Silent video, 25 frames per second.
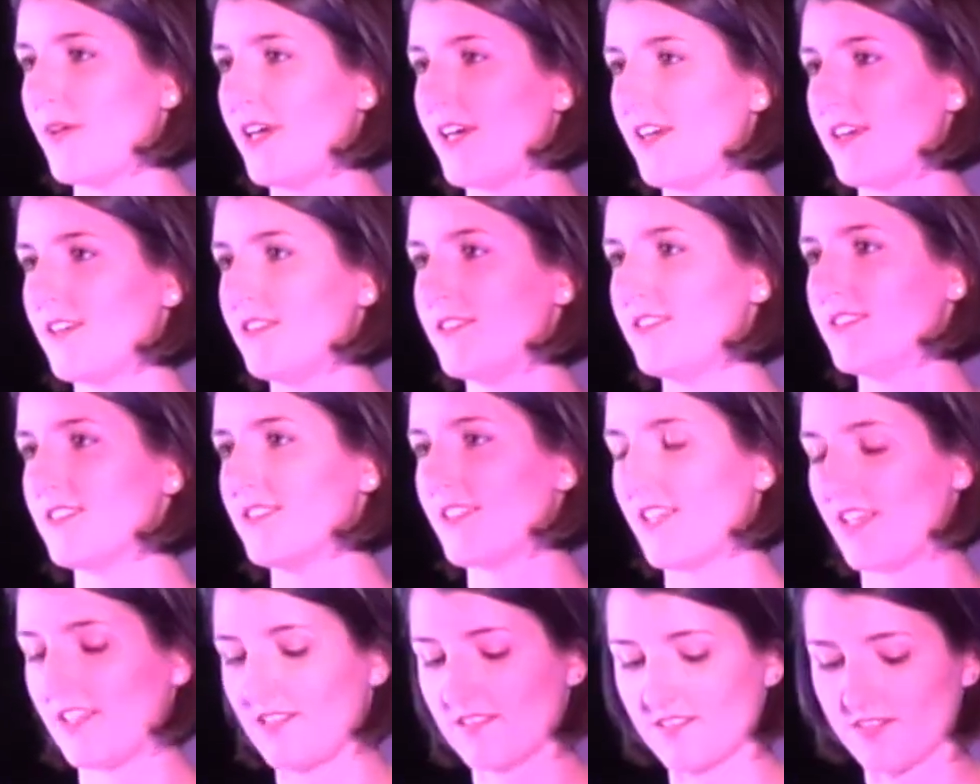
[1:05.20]
bed
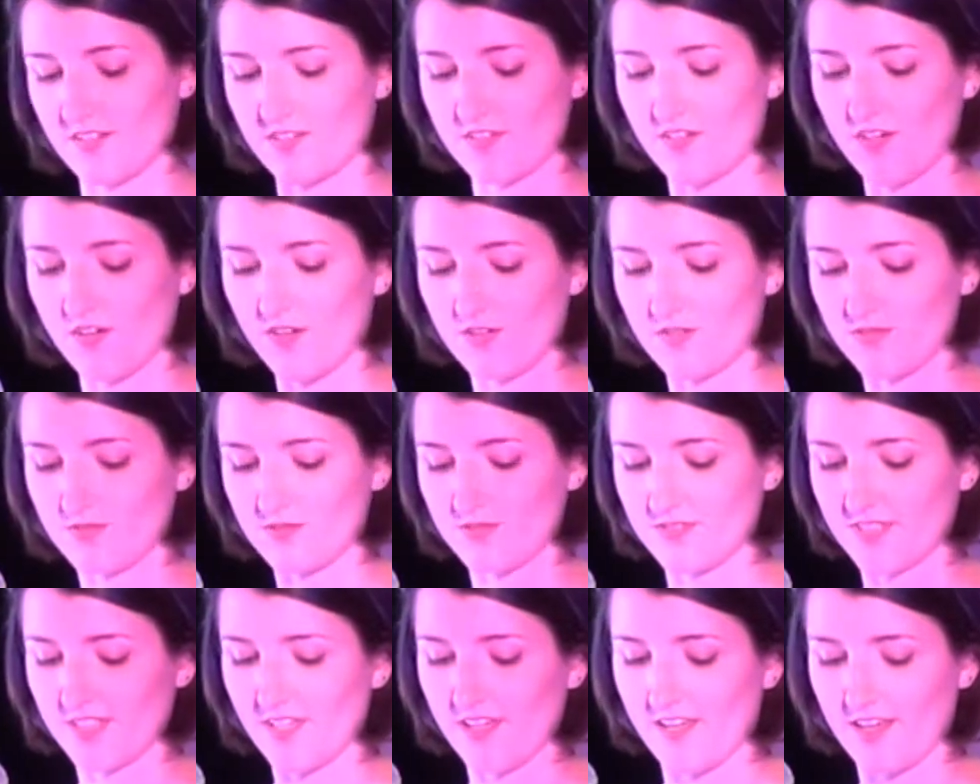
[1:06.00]
into
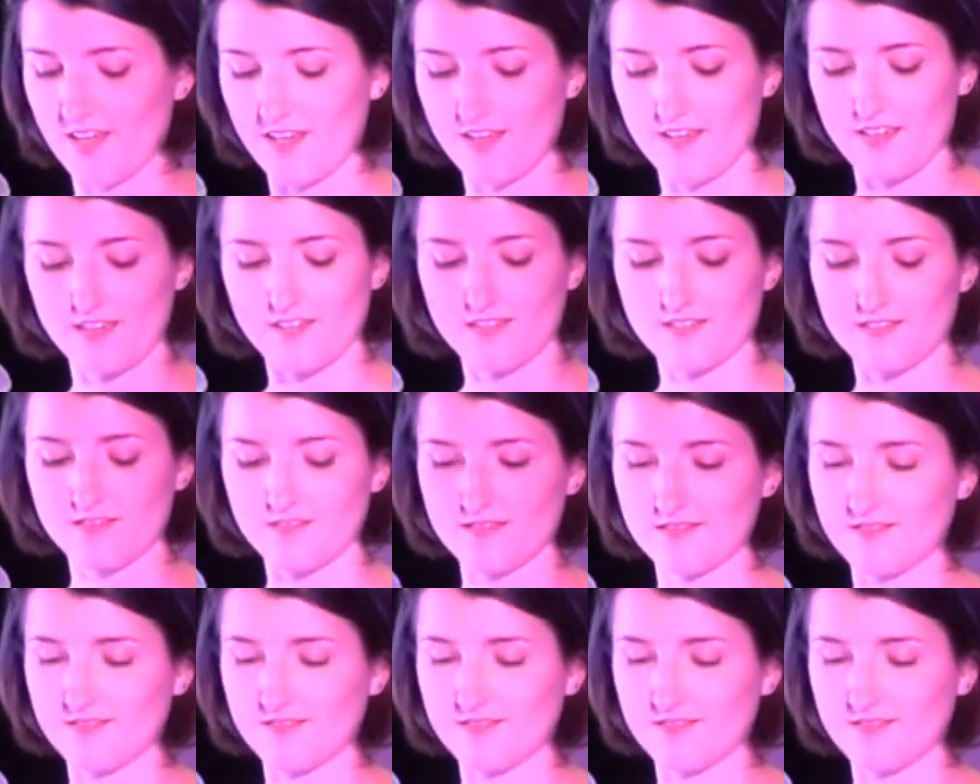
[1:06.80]
cold air.